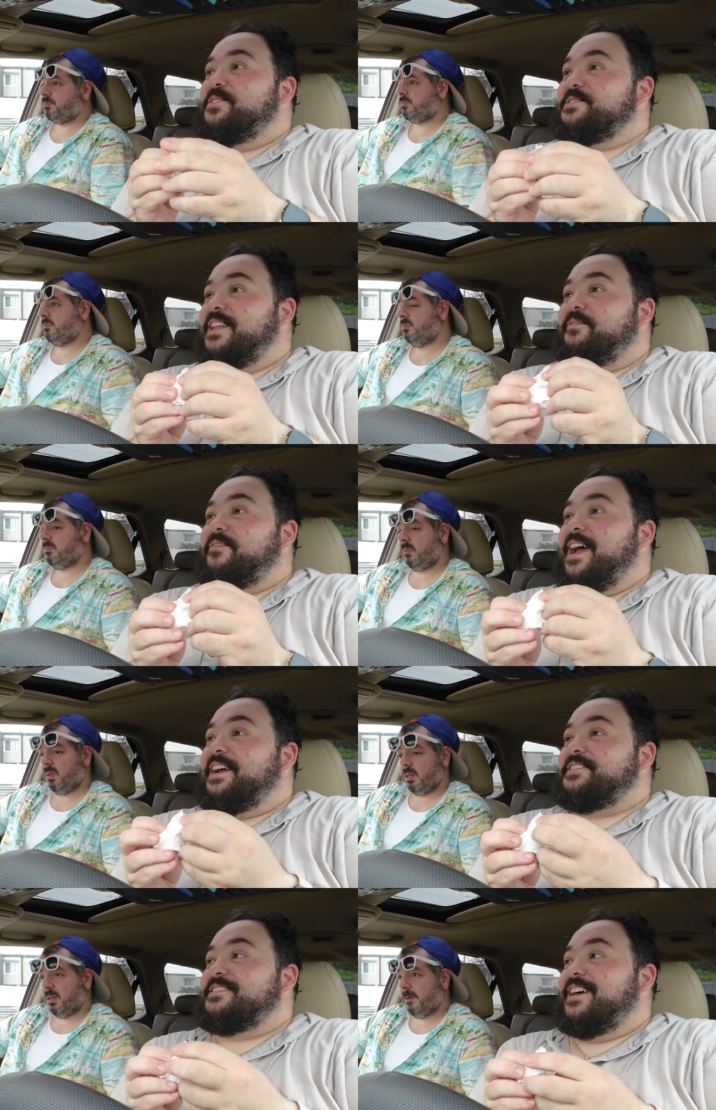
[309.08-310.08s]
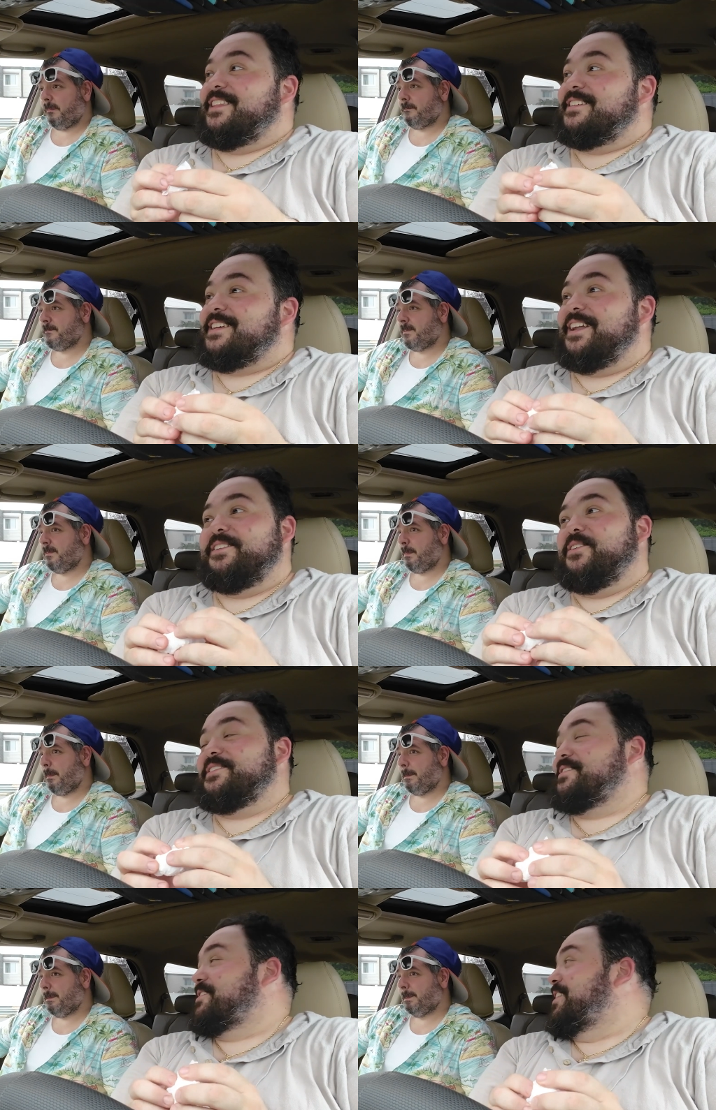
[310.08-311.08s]
Speaker 1: use any fractions on this. I don't know,
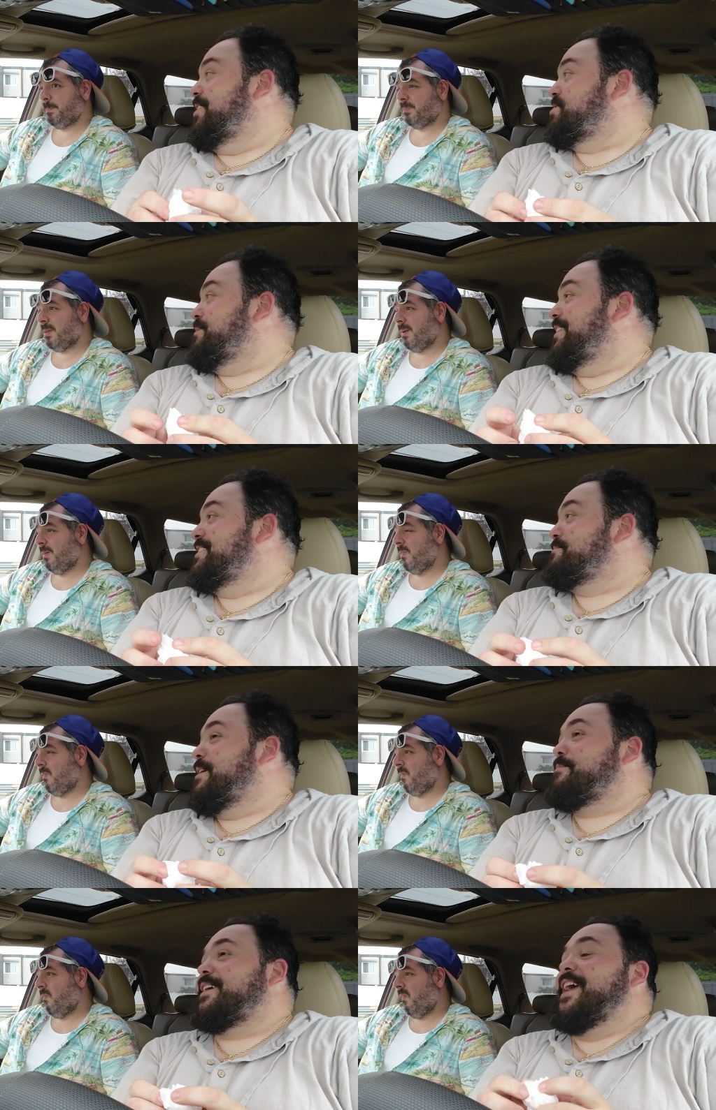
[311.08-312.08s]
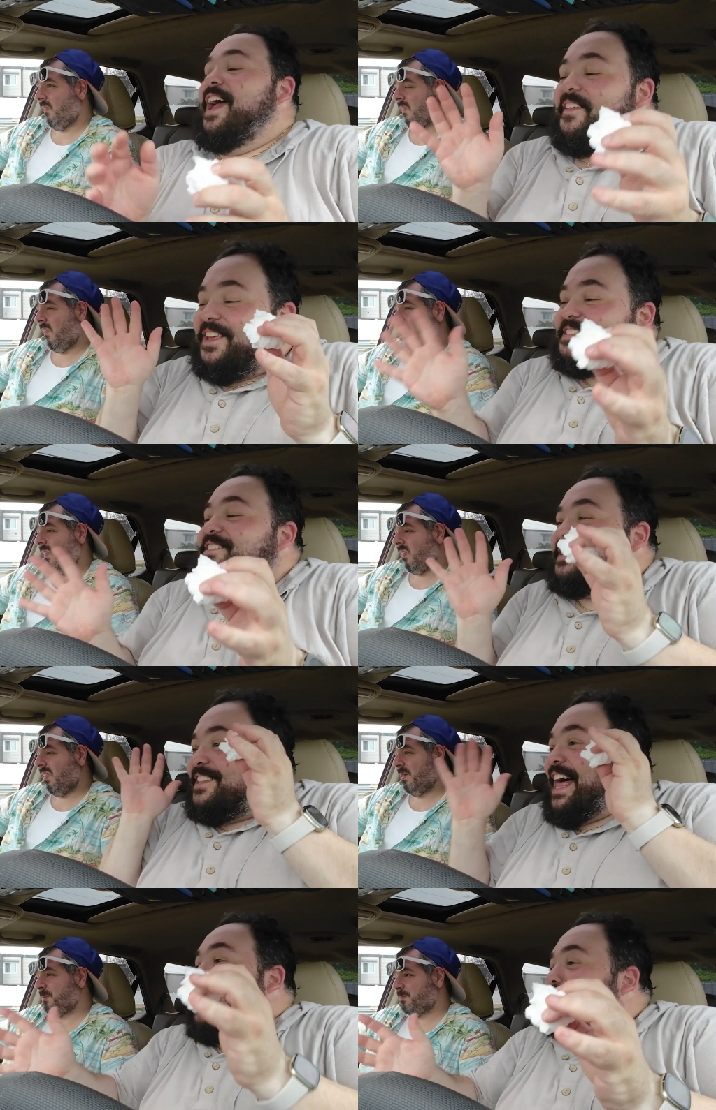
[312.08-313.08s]
this is close, man. This might be, this is the
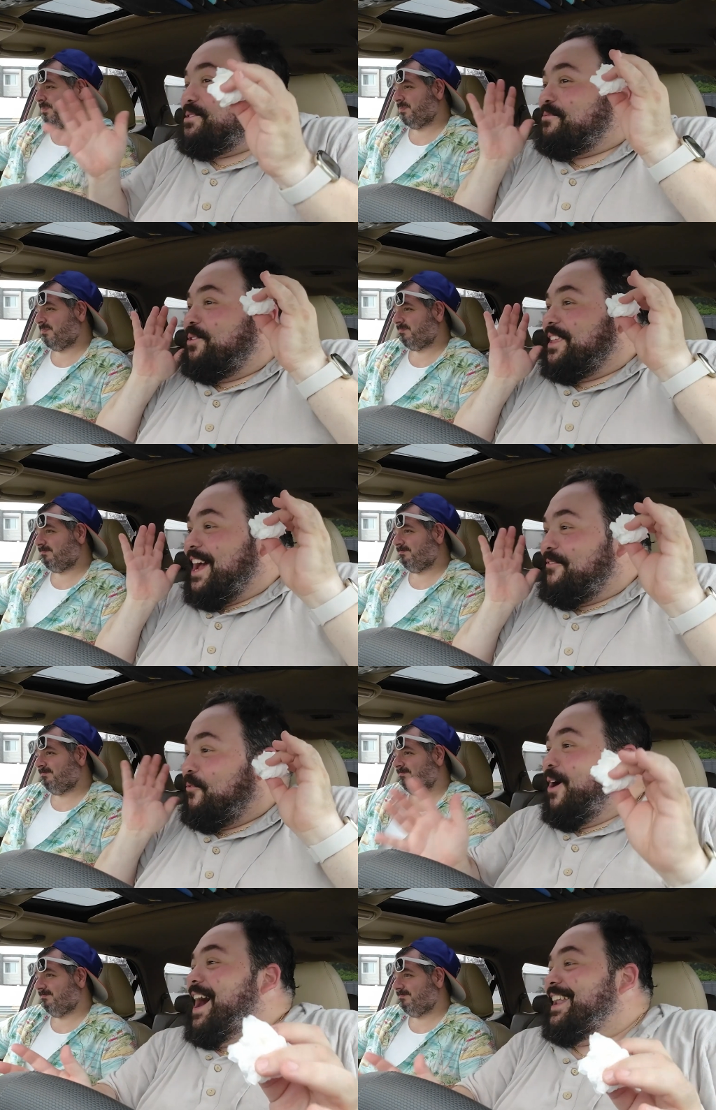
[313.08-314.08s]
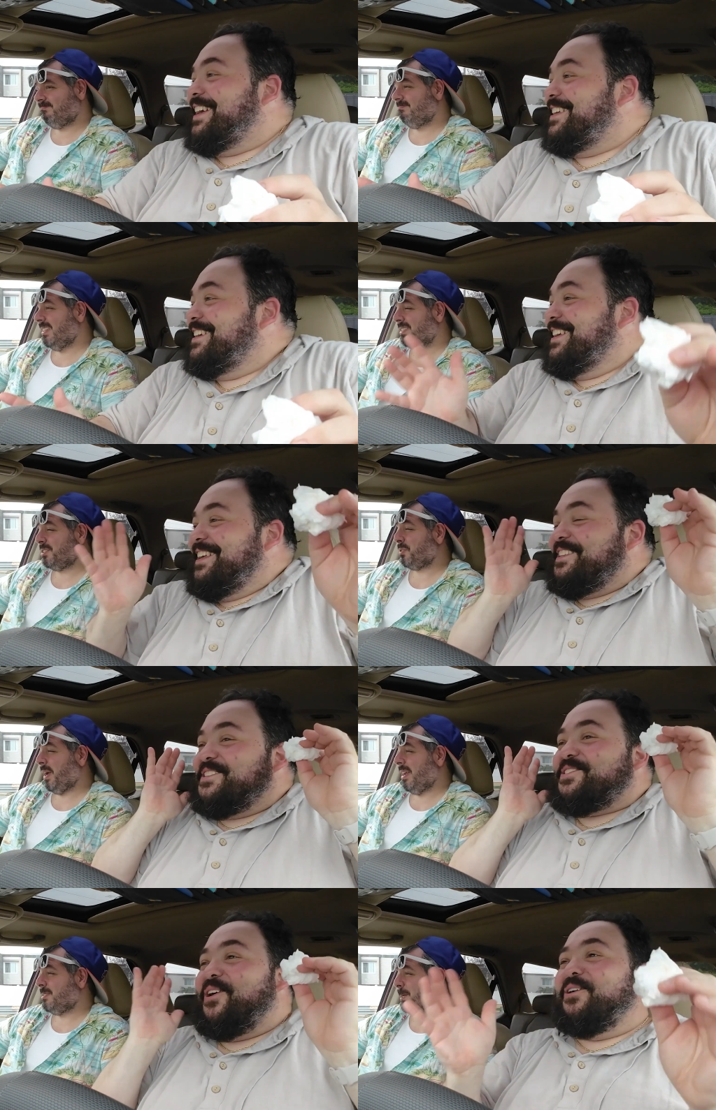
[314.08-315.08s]
lobster roll that I've wanted
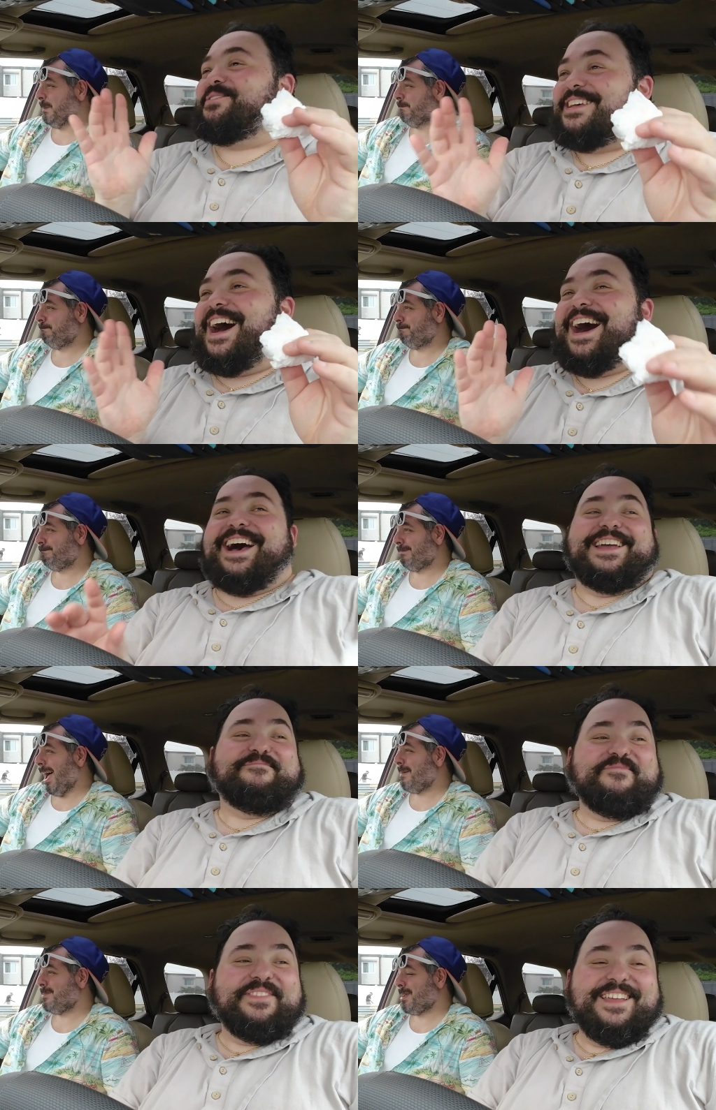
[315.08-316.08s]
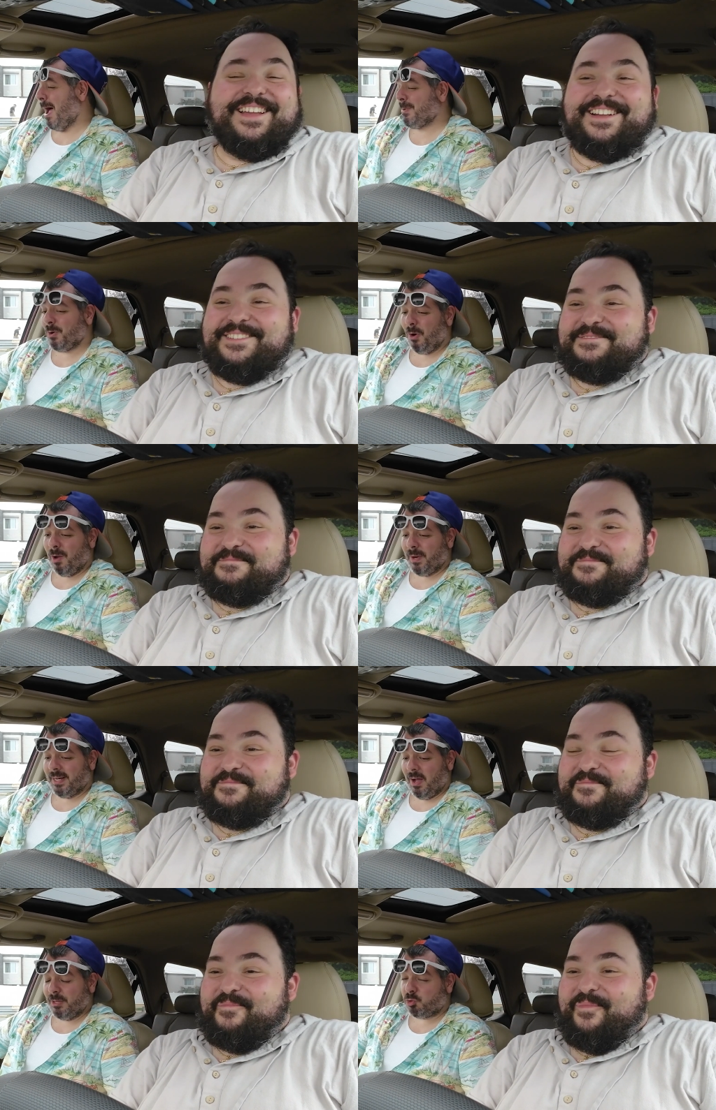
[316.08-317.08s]
this
Speaker 2: whole
Speaker 1: time.
Speaker 2: I'm in awe right
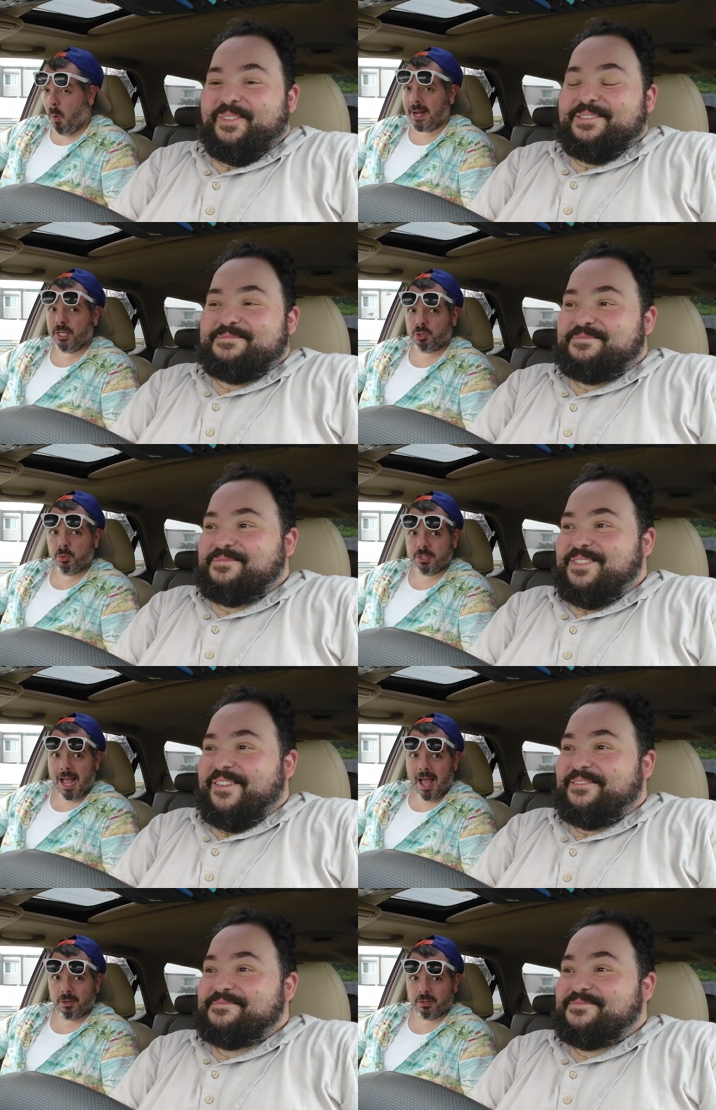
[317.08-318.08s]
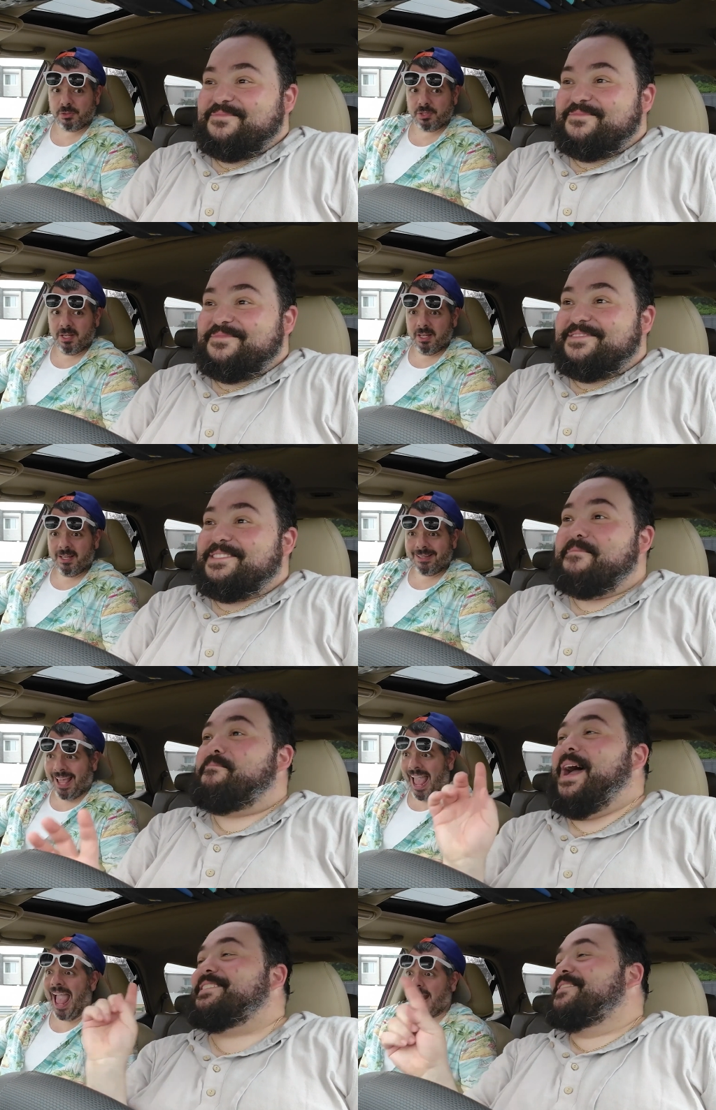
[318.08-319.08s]
now. $22.
Speaker 1: The
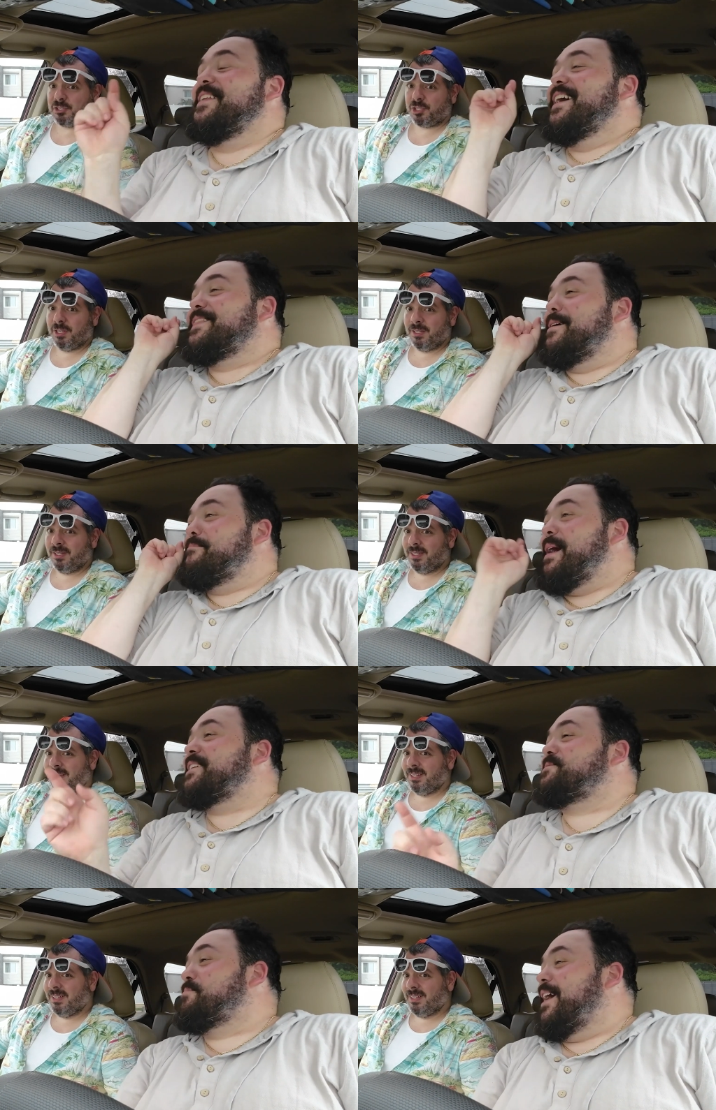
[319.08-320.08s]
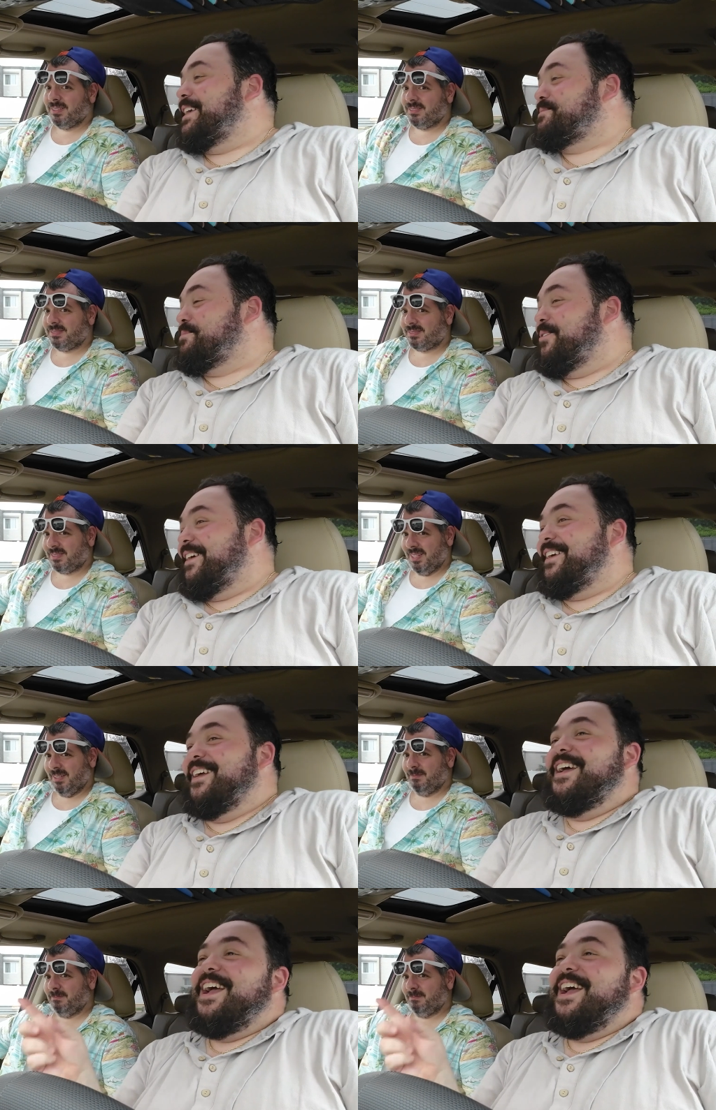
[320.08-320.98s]
cash. The best price point.